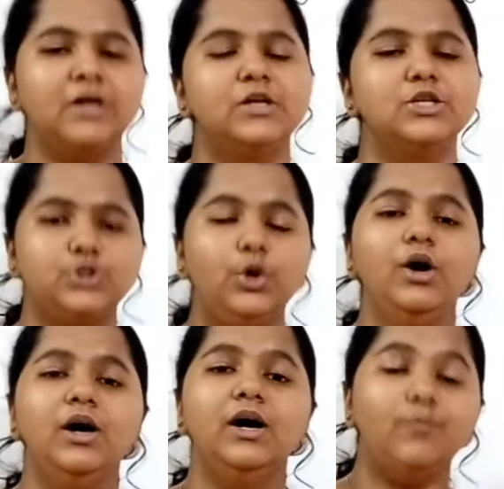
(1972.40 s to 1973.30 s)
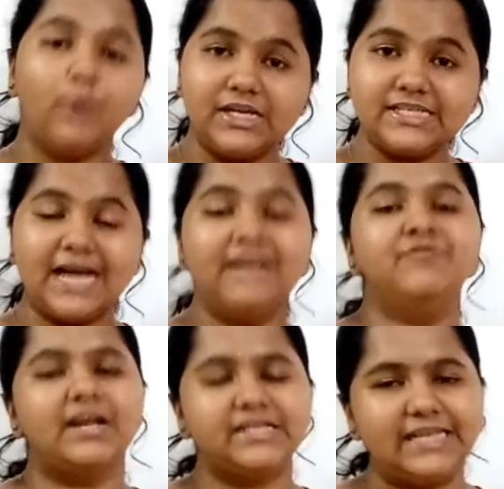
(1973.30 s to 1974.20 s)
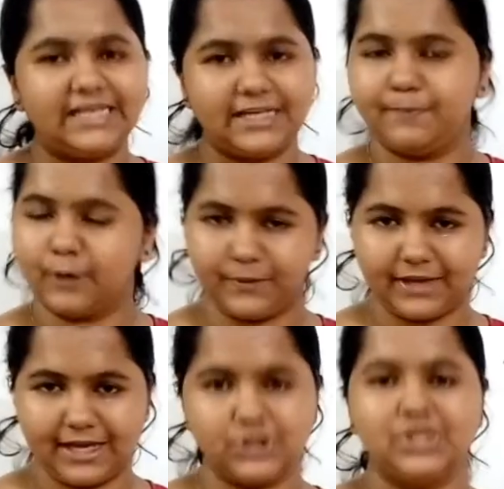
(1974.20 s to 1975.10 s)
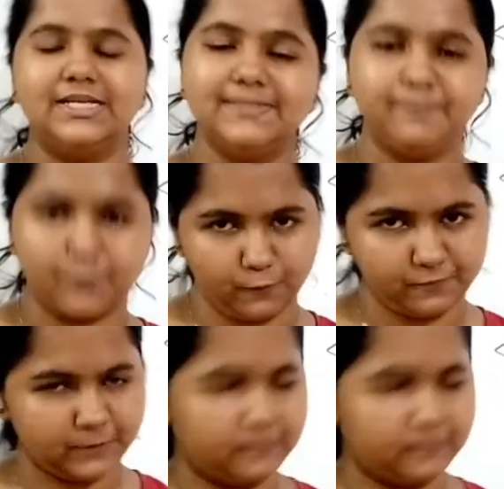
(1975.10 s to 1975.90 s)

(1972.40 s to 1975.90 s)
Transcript: So what is that? Rectilinear propagation is proved.